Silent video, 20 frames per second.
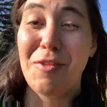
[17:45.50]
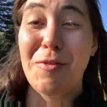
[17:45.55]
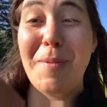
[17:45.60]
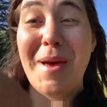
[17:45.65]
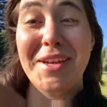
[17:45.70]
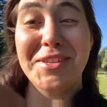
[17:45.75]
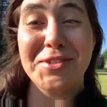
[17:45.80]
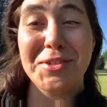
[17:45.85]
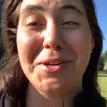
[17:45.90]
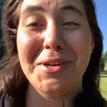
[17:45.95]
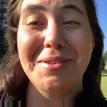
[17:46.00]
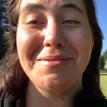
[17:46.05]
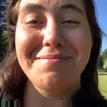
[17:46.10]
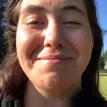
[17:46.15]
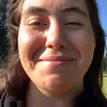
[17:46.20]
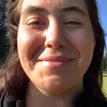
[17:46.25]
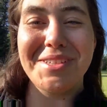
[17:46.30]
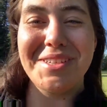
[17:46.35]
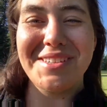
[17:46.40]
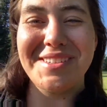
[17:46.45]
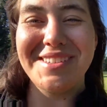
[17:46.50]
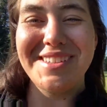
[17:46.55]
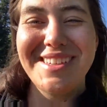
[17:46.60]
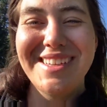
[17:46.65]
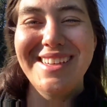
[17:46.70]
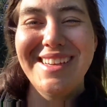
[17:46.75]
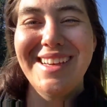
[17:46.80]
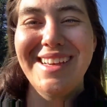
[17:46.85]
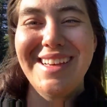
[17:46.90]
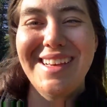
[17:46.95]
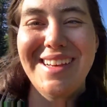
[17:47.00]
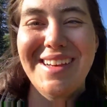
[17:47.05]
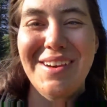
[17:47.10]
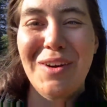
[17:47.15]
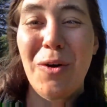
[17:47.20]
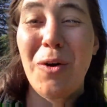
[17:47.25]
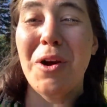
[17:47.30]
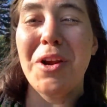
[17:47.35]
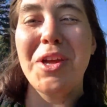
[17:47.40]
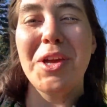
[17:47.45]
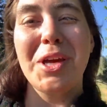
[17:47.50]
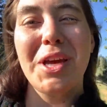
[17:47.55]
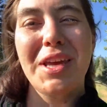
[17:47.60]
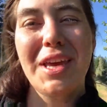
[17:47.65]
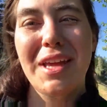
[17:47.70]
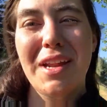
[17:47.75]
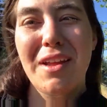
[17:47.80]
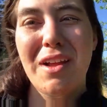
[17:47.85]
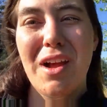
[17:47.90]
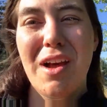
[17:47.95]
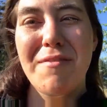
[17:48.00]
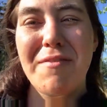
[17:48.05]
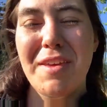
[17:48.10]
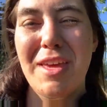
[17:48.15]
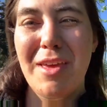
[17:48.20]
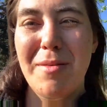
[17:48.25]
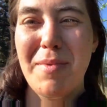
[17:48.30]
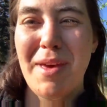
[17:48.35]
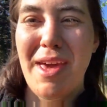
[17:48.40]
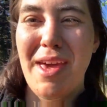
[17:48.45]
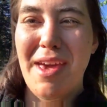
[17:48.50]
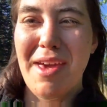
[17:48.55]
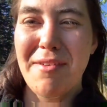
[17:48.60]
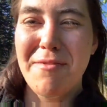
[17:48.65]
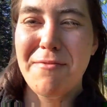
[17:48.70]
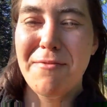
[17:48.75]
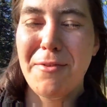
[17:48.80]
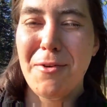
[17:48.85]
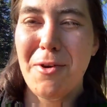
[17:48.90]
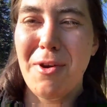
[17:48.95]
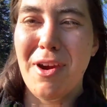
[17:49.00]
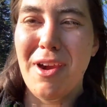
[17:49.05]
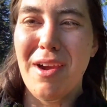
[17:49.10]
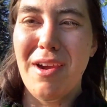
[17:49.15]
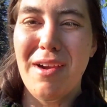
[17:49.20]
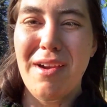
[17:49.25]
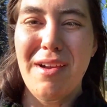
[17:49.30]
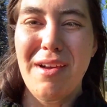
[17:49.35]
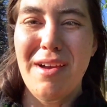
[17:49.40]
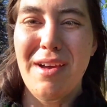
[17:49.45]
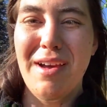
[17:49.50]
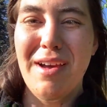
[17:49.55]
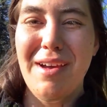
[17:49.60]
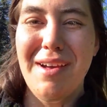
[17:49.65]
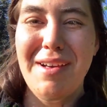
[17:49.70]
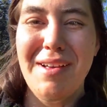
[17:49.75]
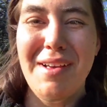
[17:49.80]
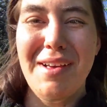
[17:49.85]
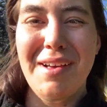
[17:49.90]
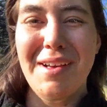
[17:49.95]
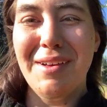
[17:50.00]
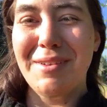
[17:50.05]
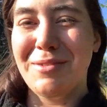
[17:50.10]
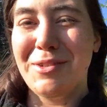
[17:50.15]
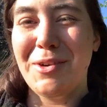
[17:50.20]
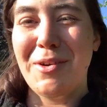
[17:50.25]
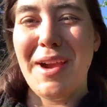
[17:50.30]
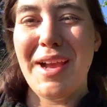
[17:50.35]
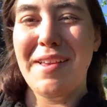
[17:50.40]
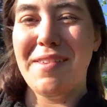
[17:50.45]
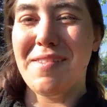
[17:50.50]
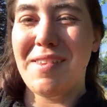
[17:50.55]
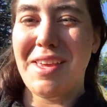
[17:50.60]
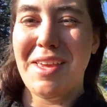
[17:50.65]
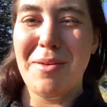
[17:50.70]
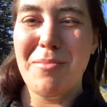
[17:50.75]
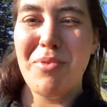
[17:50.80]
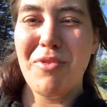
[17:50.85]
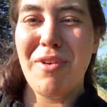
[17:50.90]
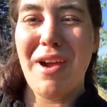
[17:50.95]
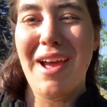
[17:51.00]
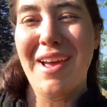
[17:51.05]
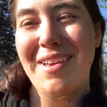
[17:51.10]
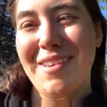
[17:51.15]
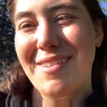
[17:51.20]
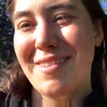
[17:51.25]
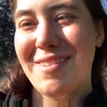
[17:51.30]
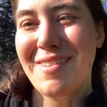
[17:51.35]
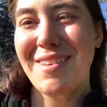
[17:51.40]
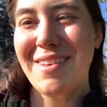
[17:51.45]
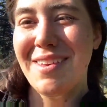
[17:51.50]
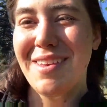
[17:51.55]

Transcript: special. Or you could get it off eBay for a crazy price.